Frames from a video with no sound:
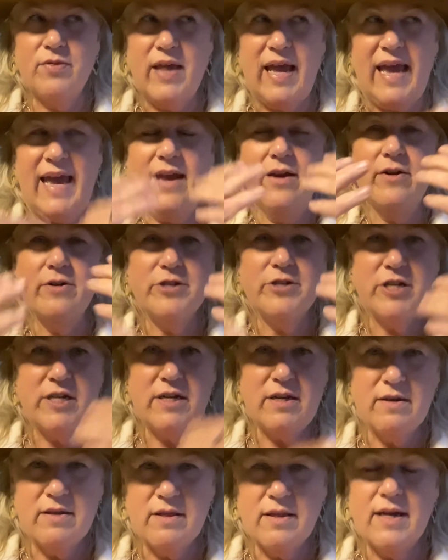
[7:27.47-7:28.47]
the
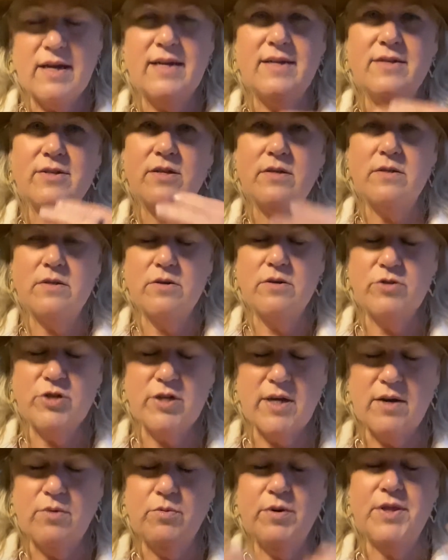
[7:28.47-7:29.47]
energy that is
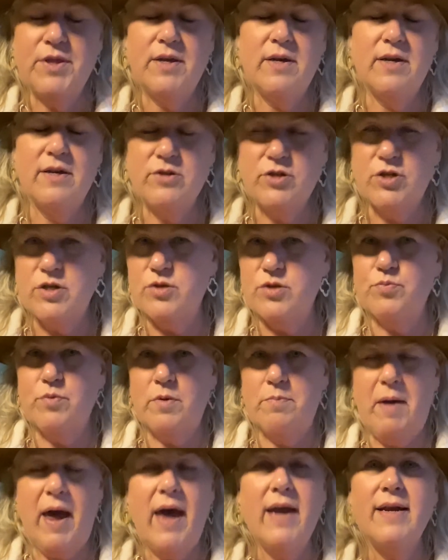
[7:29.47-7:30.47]
associated with it is just
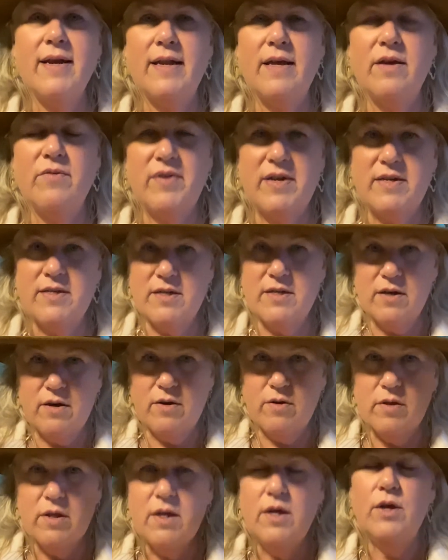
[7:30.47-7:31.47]
repetitive
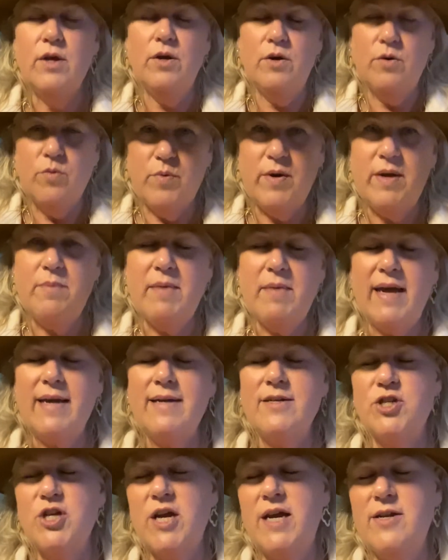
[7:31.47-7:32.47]
until we make a
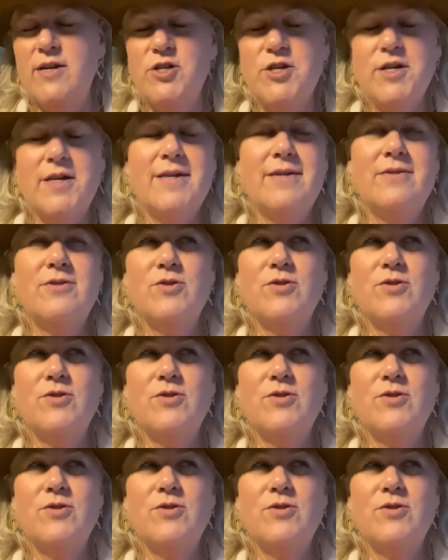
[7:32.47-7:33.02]
change in it.